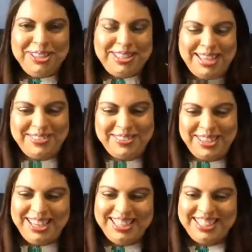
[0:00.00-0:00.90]
That's what
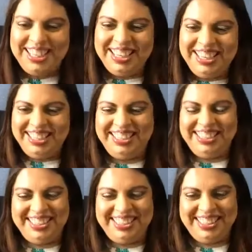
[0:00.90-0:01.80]
I say.
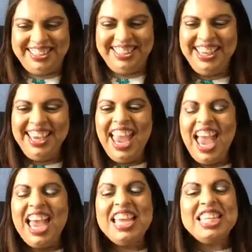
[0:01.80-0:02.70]

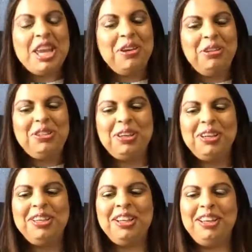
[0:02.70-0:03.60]
So to
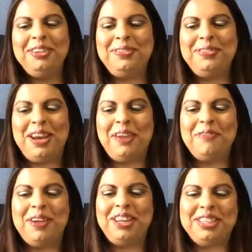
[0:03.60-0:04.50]
conclude, what I
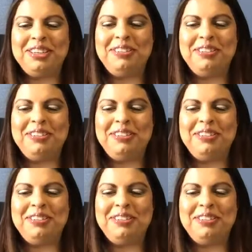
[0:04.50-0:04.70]
want to do